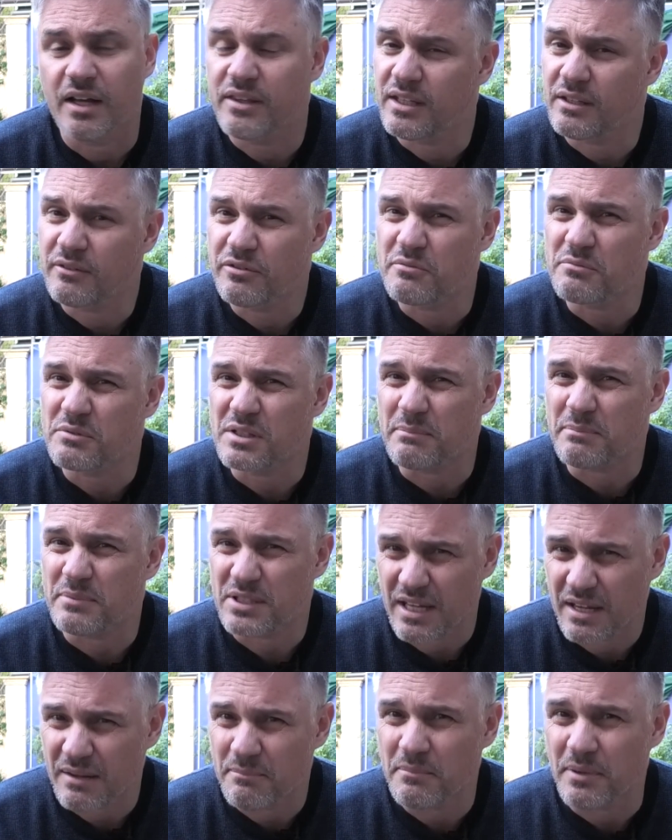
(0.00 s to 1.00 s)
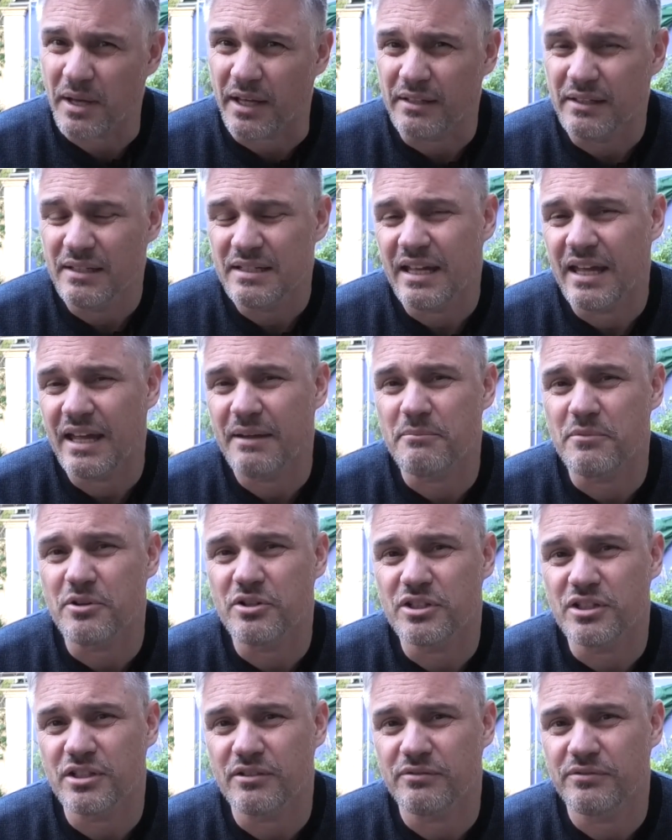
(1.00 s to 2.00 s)
think from September,
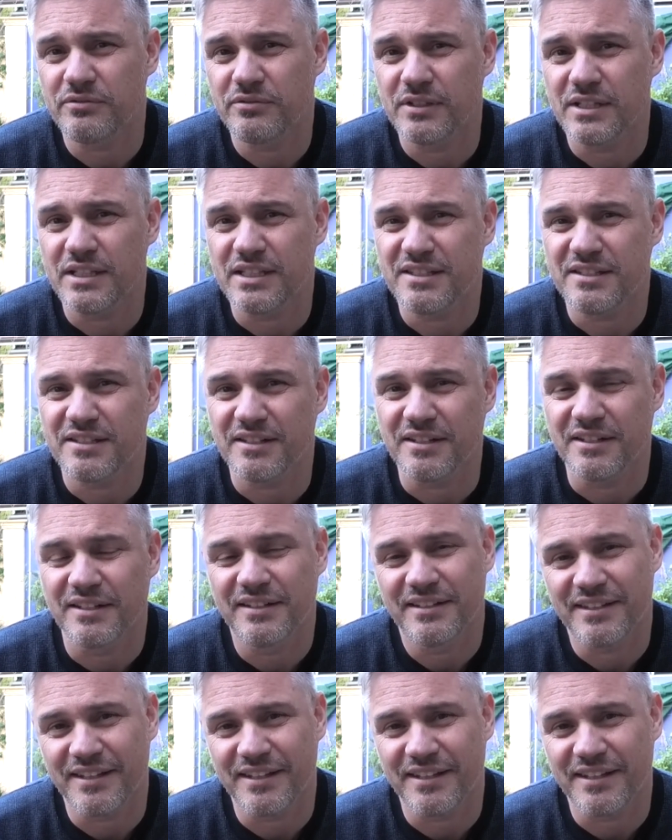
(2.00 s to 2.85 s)
Emirates have listed